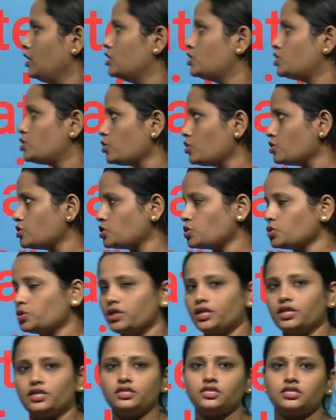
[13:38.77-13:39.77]
So
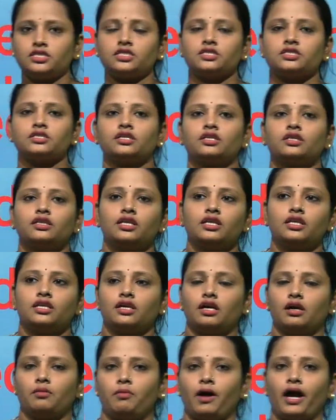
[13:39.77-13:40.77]
students,
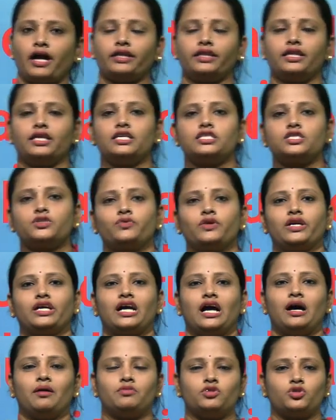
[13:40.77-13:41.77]
by this we
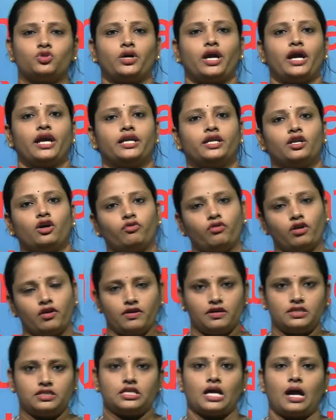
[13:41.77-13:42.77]
come to end of
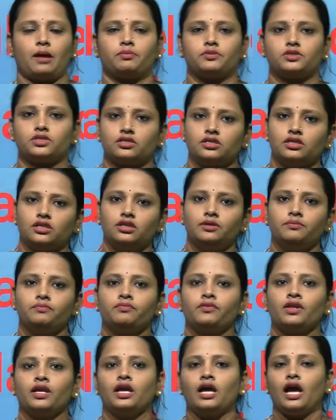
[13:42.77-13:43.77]
our chapter,
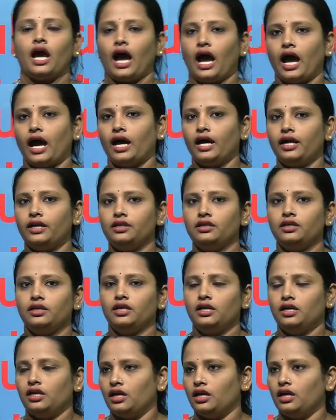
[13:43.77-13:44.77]
and
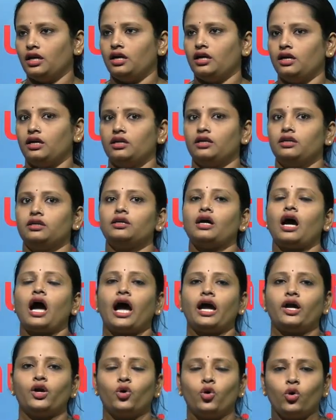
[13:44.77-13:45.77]

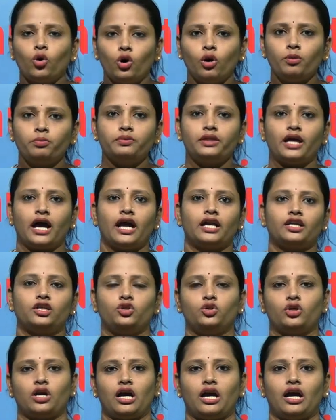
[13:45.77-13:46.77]
I hope that
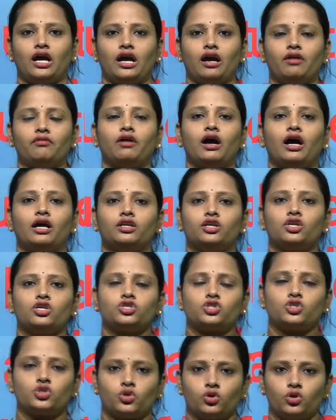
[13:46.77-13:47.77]
you have
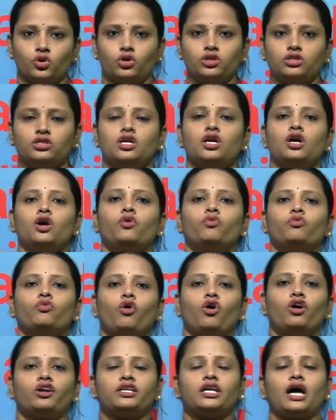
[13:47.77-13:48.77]
understood
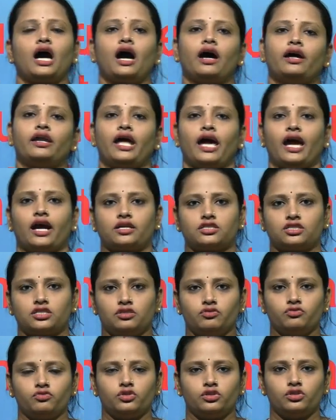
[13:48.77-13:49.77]
what are
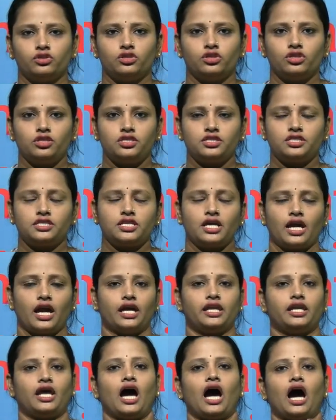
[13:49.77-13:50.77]
action words
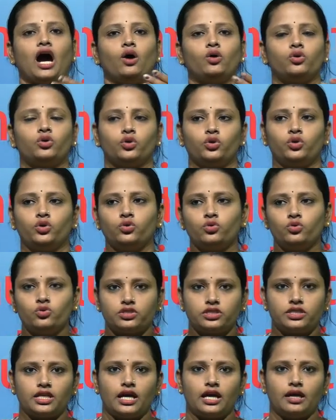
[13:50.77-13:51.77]
and how to
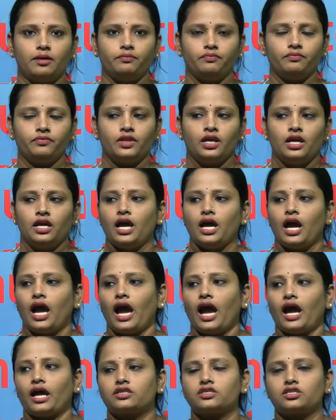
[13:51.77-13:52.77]
use them.
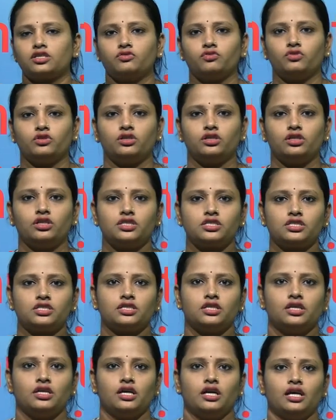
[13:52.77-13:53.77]
Action words,
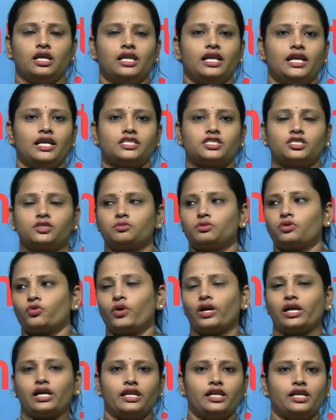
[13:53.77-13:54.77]
let's
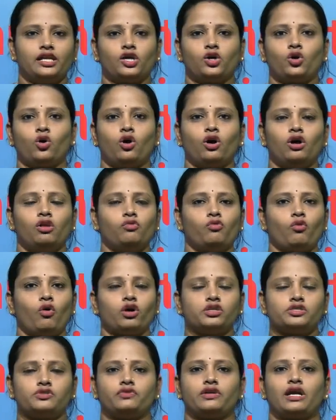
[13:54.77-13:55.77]
quickly recall
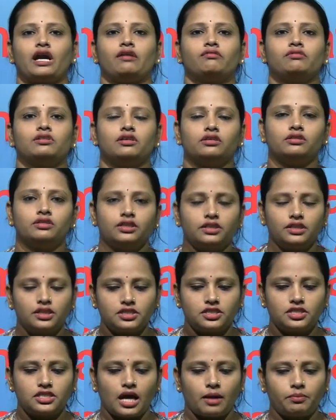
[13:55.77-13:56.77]
what we have learned in
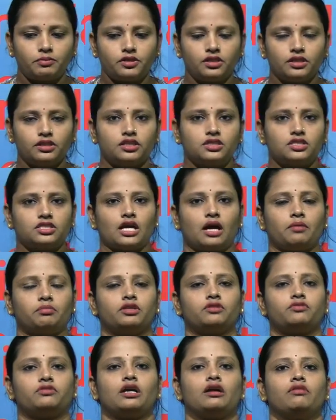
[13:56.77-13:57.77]
this chapter. In this
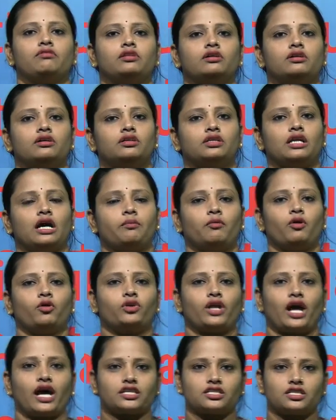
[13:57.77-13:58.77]
chapter we have learned
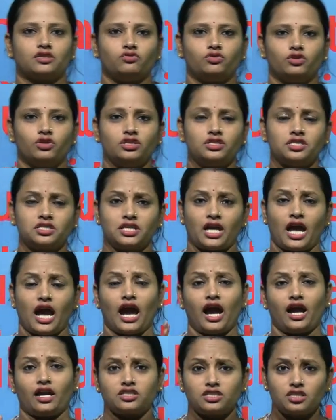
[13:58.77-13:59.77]
about action words.
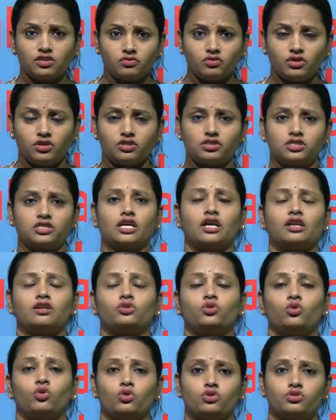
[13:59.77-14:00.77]
Action words are
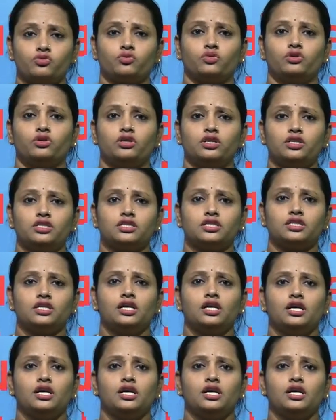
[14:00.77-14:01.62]
those words